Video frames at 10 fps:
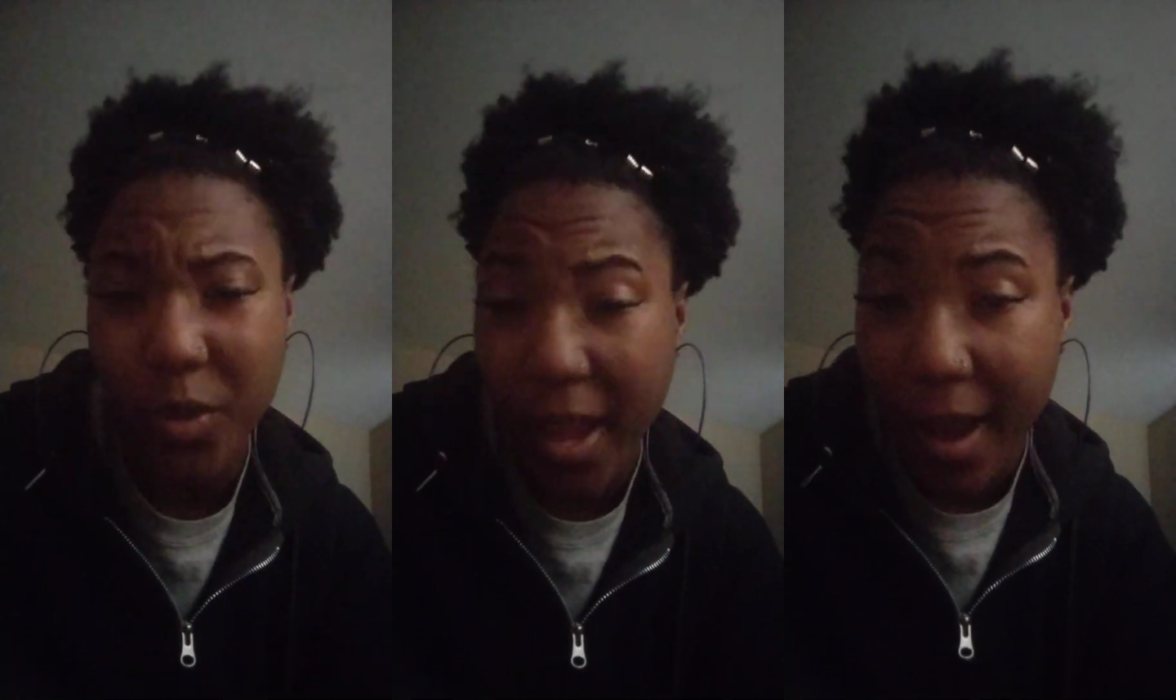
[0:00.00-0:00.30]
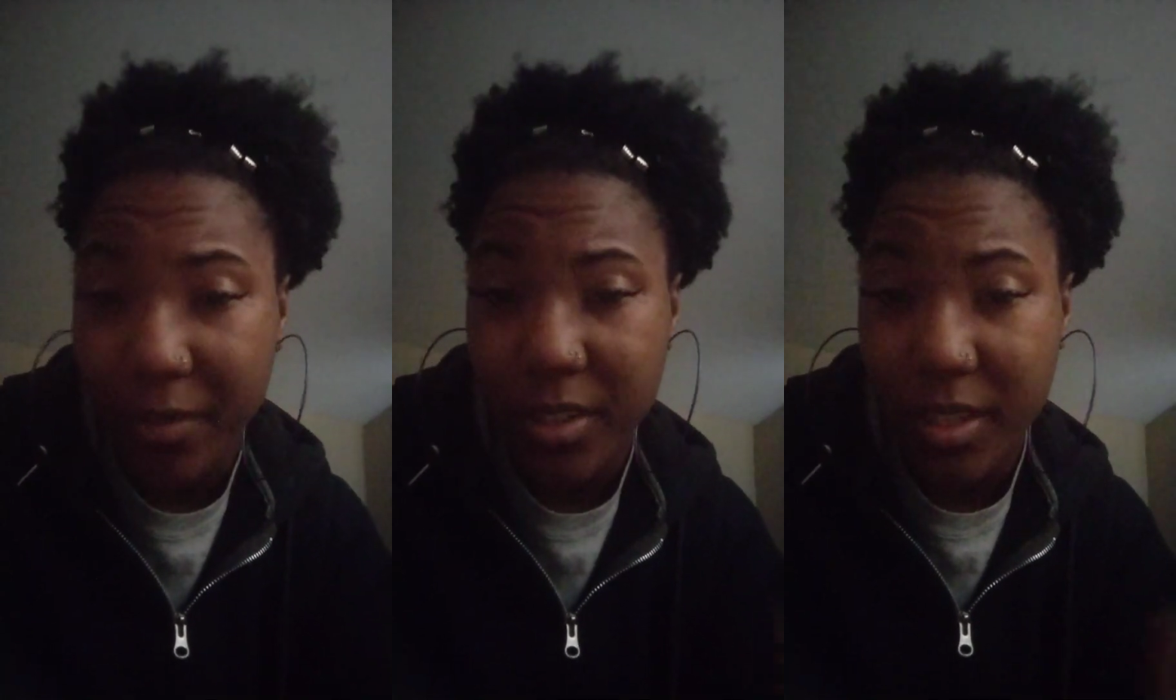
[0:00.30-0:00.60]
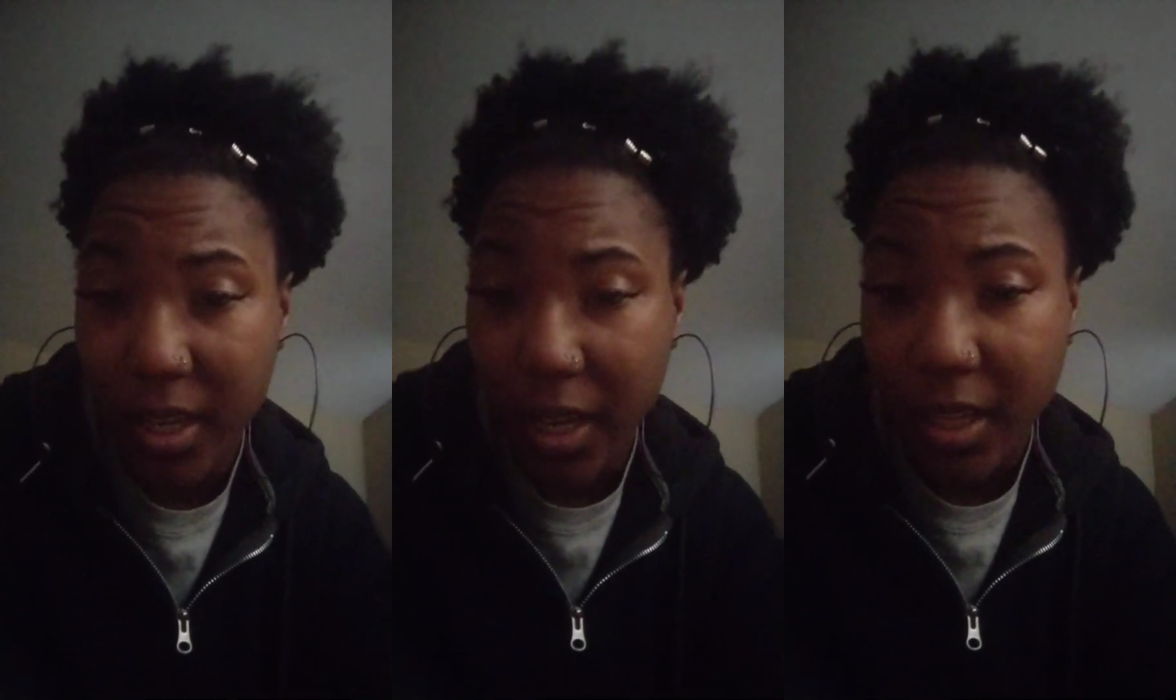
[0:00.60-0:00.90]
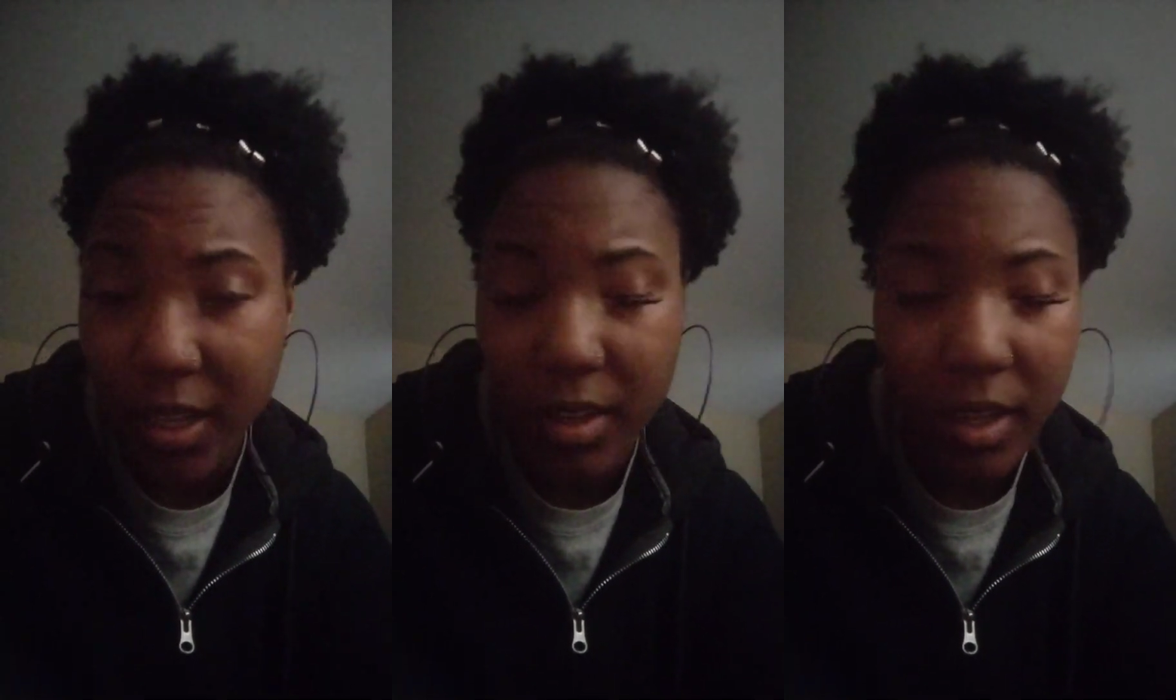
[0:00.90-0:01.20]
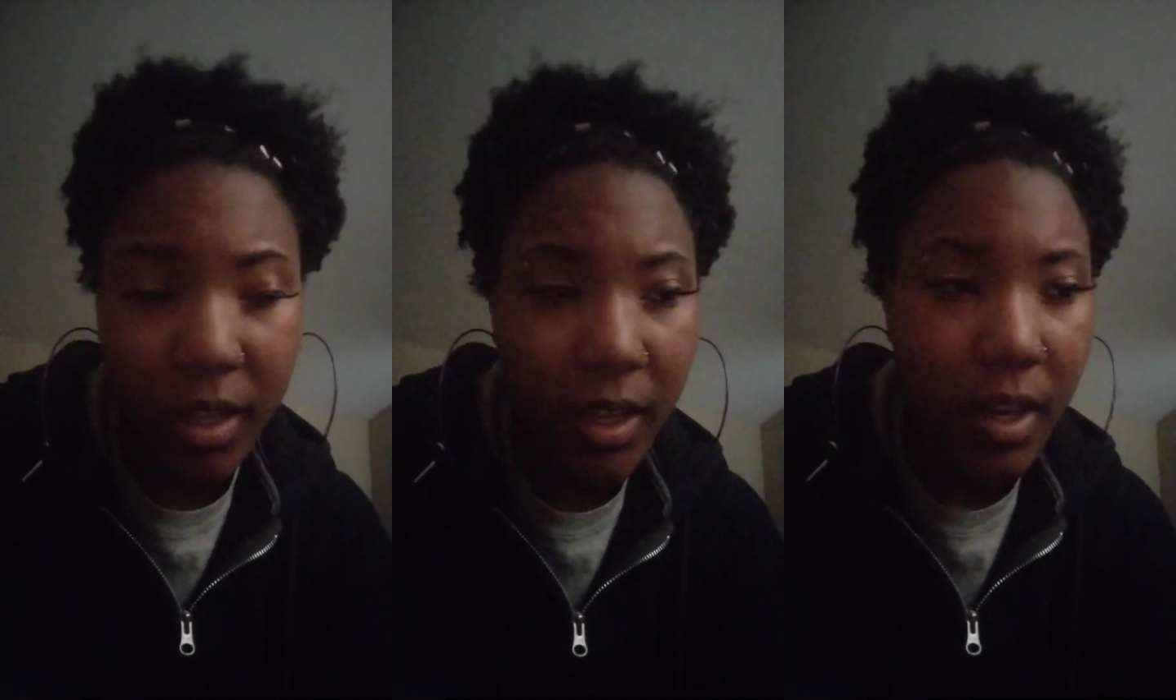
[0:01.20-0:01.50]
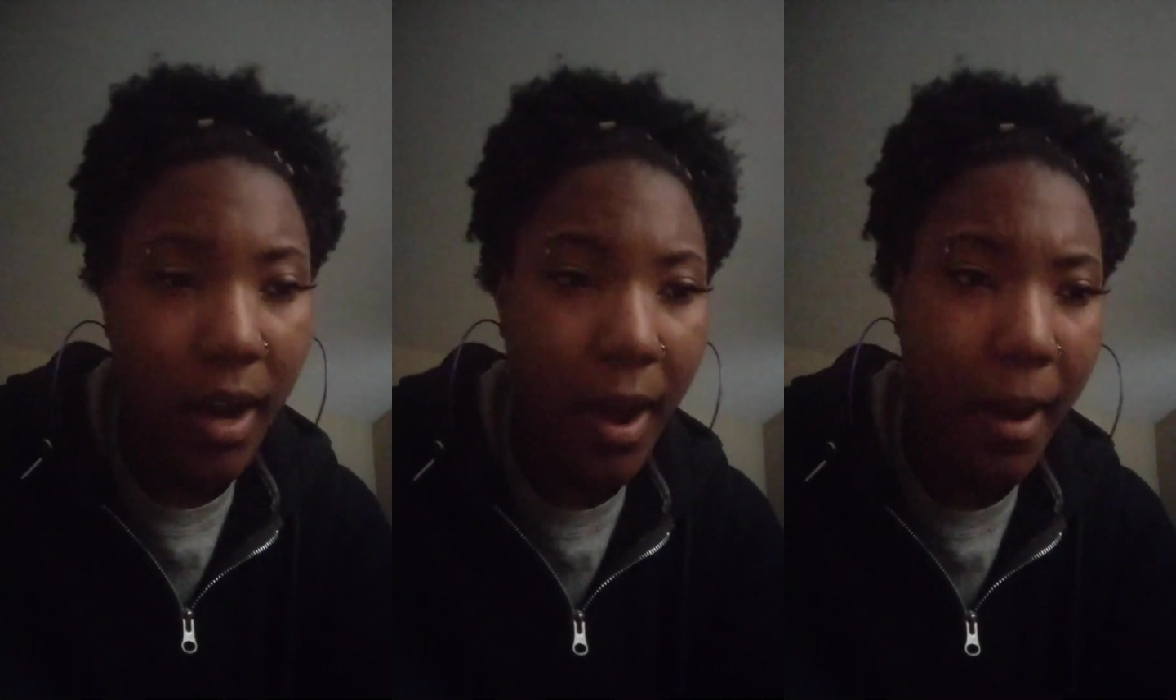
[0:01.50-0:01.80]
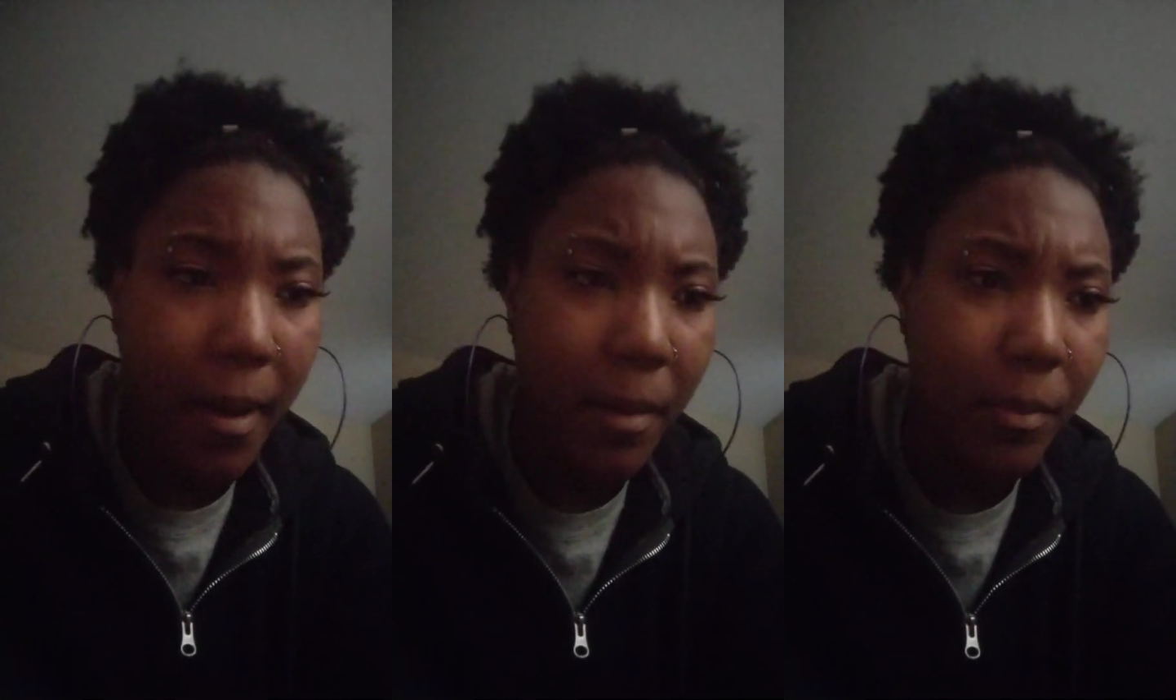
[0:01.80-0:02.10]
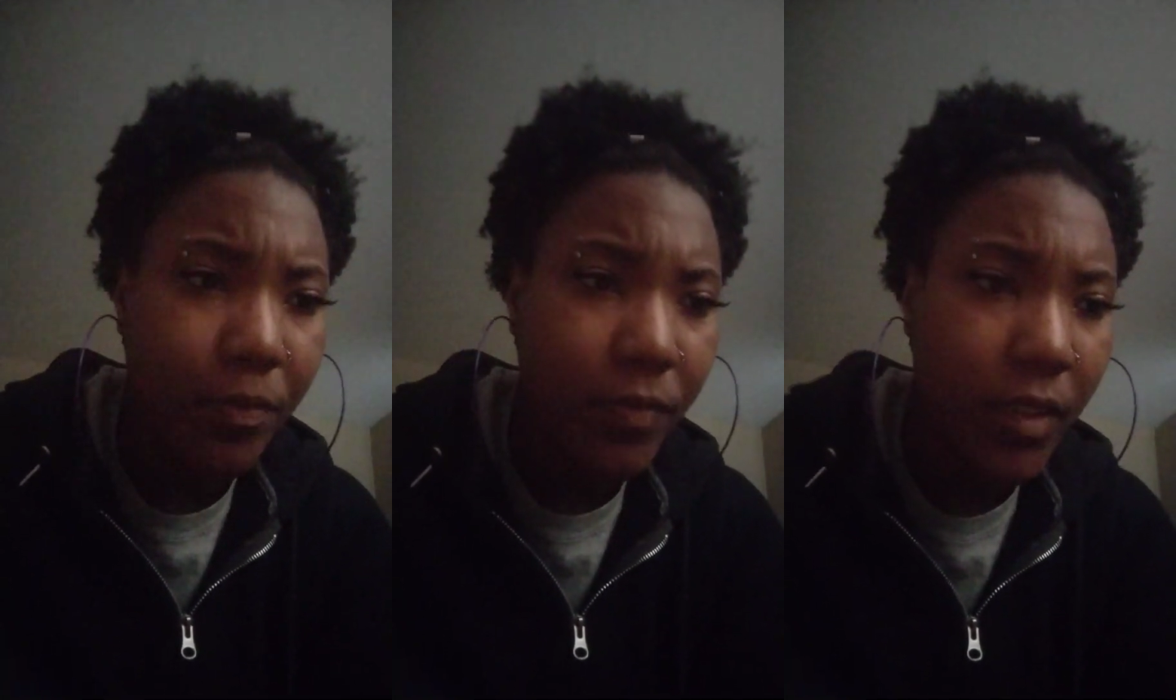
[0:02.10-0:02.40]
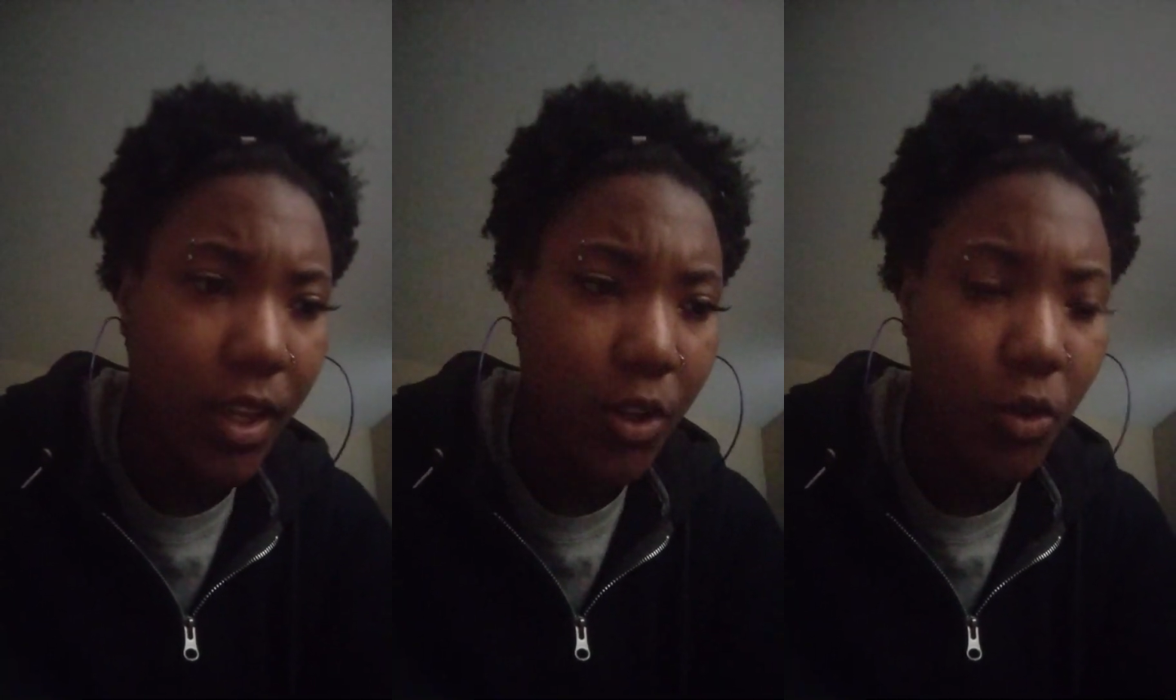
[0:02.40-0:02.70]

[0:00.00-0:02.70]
you have to take in